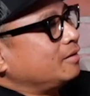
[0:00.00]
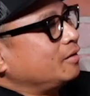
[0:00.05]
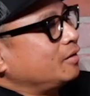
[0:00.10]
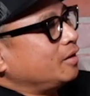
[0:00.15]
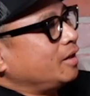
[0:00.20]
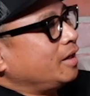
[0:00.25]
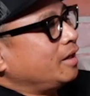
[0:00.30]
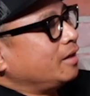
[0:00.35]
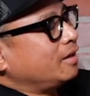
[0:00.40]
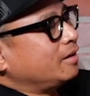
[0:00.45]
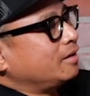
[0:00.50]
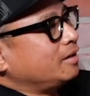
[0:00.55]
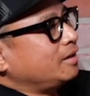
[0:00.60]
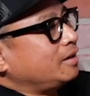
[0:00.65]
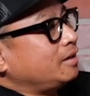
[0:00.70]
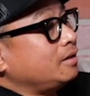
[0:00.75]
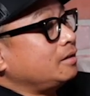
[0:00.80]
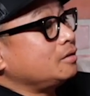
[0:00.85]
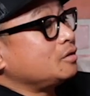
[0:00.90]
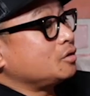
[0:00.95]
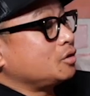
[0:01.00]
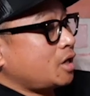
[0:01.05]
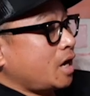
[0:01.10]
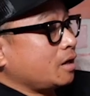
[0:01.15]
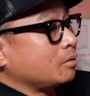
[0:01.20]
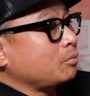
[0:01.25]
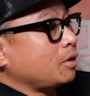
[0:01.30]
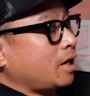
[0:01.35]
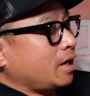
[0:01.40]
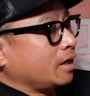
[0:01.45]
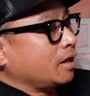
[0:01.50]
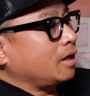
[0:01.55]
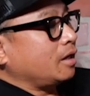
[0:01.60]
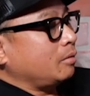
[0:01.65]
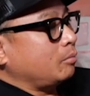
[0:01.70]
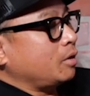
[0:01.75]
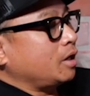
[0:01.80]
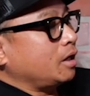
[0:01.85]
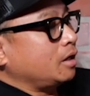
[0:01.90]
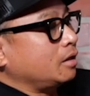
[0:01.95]
And Jack Black
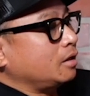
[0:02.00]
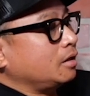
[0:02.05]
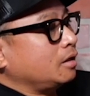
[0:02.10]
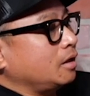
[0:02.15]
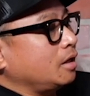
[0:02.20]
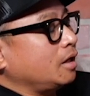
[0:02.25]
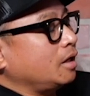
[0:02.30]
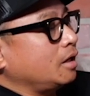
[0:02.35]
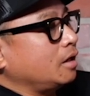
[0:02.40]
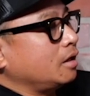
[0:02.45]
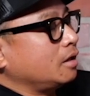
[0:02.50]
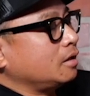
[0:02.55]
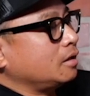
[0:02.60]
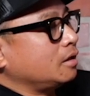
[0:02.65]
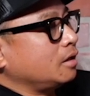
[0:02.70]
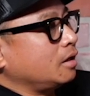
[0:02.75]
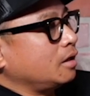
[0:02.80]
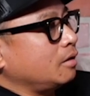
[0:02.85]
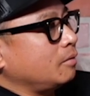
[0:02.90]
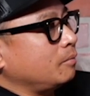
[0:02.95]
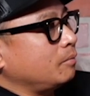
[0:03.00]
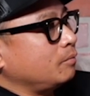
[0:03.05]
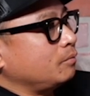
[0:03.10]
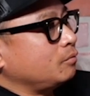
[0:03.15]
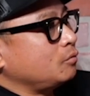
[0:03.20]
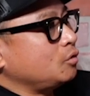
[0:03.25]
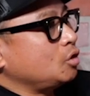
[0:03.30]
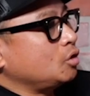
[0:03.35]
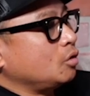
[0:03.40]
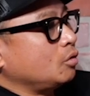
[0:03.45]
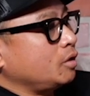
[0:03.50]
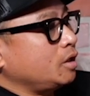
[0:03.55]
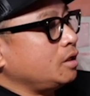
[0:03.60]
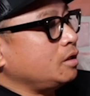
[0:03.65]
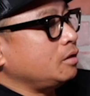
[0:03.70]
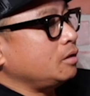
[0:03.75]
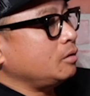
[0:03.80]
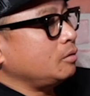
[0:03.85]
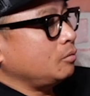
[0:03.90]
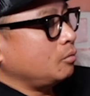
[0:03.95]
came in and, you know,
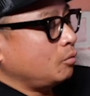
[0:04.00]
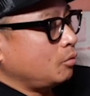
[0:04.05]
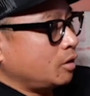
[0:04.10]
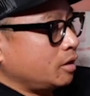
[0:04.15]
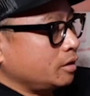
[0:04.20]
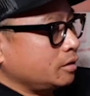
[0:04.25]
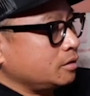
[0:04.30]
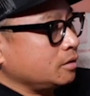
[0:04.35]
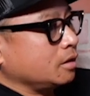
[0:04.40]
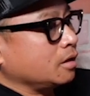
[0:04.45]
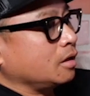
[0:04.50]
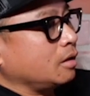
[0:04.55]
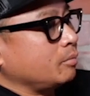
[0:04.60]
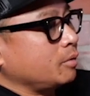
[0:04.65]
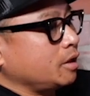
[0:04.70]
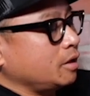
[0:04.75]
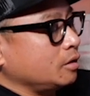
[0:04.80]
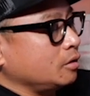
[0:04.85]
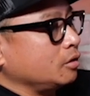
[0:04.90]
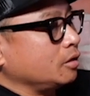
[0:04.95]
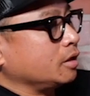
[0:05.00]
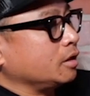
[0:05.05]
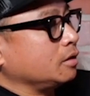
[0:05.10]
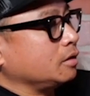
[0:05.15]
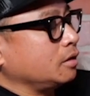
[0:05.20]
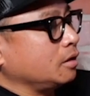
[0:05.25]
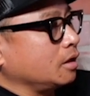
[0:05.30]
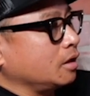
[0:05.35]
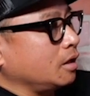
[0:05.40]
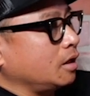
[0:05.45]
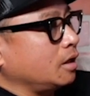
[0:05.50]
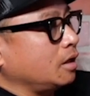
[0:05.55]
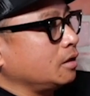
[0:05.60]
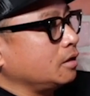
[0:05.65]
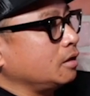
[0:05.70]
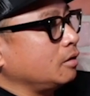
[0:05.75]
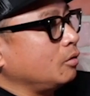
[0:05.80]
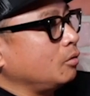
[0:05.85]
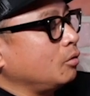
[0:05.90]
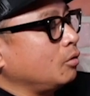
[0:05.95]
he wanted to come in and look at the cut.
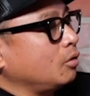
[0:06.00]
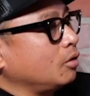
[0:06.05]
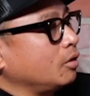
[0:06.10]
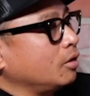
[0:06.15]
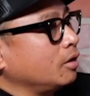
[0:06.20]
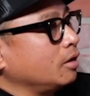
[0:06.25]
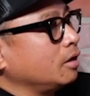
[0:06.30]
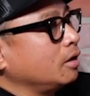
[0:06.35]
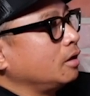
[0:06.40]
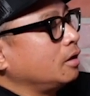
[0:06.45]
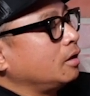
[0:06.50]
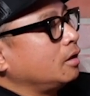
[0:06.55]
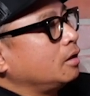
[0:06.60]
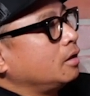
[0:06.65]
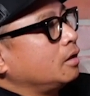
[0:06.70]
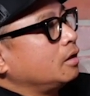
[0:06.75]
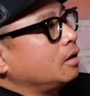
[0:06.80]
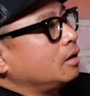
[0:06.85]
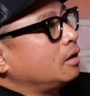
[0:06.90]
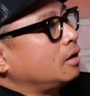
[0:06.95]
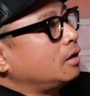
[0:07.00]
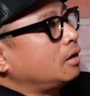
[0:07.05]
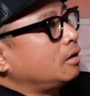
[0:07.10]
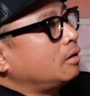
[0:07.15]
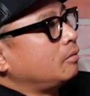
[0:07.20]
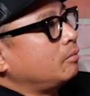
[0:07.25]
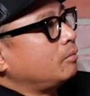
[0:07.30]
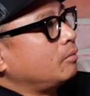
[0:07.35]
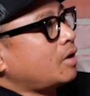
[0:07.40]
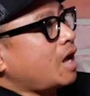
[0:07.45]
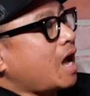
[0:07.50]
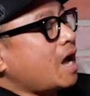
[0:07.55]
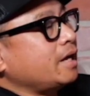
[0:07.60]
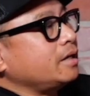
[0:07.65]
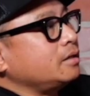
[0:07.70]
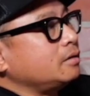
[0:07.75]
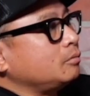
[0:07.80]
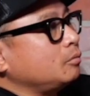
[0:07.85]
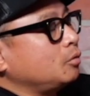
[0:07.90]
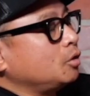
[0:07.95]
Or I
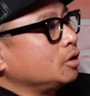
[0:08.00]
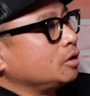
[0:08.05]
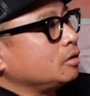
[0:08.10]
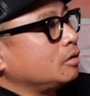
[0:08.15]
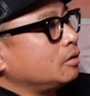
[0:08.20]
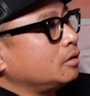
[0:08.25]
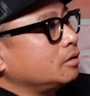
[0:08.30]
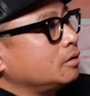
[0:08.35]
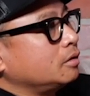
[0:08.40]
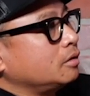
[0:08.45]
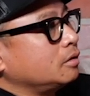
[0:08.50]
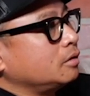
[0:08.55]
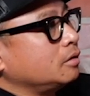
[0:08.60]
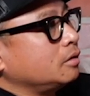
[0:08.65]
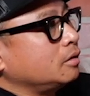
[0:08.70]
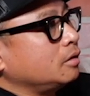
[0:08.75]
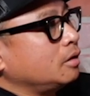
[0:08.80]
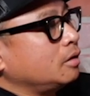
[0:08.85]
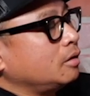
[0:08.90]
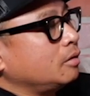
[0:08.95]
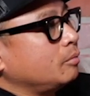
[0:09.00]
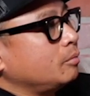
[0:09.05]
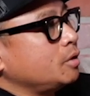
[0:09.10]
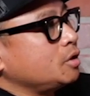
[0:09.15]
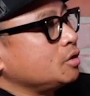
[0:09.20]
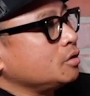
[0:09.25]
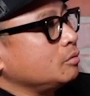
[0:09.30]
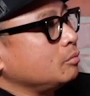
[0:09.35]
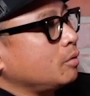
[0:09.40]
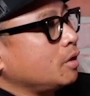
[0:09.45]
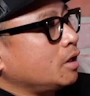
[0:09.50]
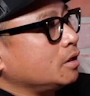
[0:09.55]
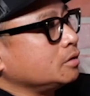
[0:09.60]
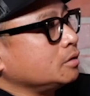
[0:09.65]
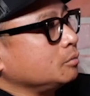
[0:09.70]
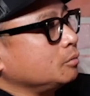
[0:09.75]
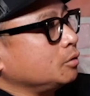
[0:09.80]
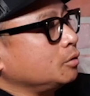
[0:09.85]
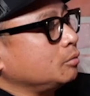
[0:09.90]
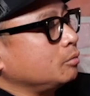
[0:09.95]
didn't work on Mission
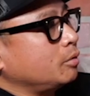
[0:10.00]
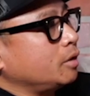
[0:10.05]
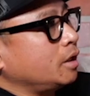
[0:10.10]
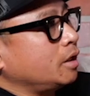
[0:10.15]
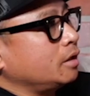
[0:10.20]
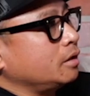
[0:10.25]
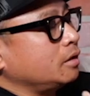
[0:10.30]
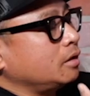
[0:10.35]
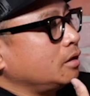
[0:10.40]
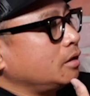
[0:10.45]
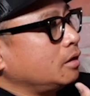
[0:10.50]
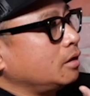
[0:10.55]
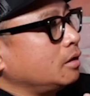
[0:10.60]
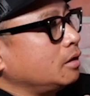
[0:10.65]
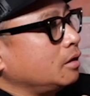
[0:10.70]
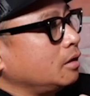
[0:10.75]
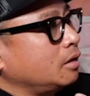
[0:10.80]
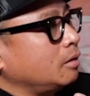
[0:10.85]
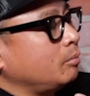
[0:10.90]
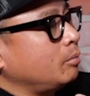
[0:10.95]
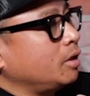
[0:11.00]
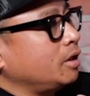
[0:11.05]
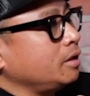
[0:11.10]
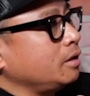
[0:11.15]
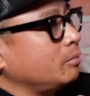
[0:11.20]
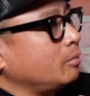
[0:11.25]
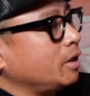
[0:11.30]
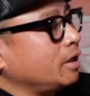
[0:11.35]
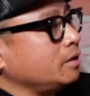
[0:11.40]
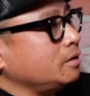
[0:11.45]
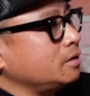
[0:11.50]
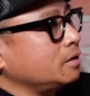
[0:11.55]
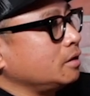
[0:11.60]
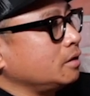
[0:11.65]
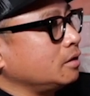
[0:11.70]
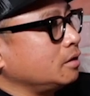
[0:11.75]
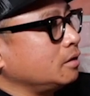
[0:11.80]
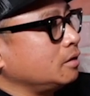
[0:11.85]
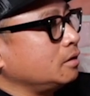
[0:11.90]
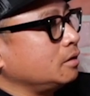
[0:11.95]
Impossible, but a buddy of mine
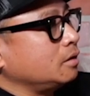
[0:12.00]
did.